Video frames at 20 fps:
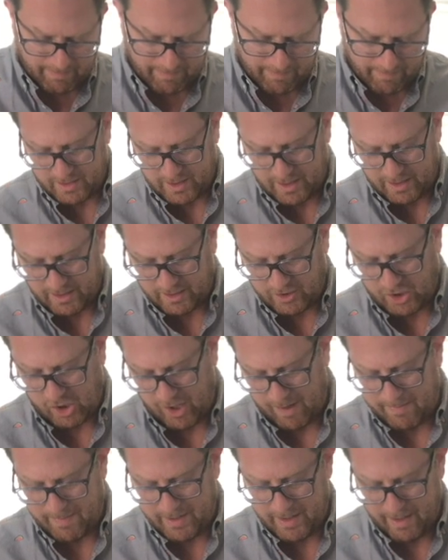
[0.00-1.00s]
Kind of
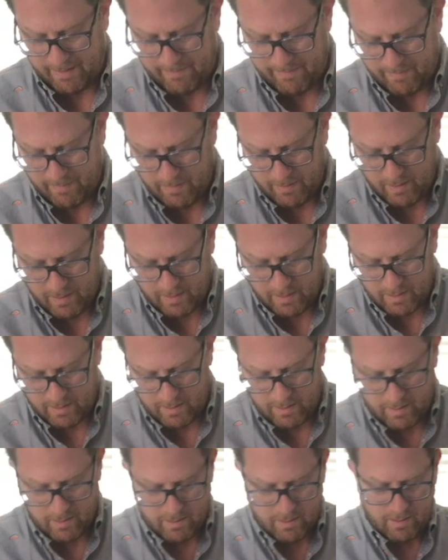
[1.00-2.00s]
chop it up.
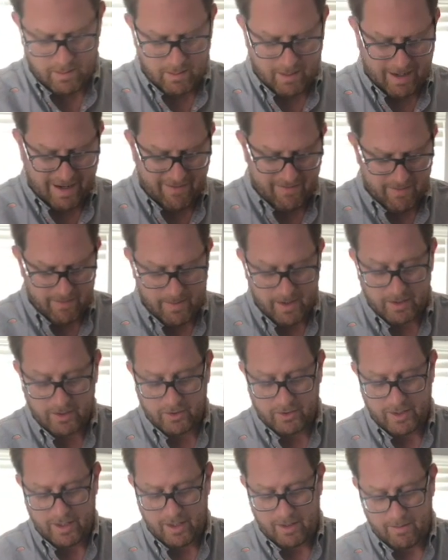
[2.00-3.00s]
I have a muddler
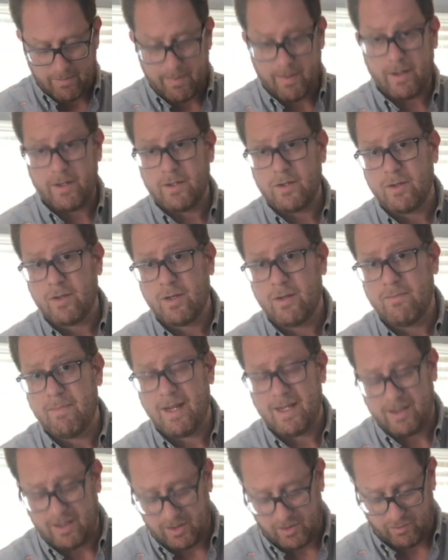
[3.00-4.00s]
here, but you can
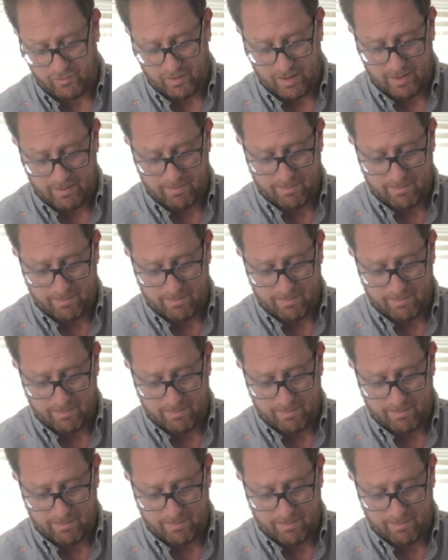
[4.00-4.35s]
make this drink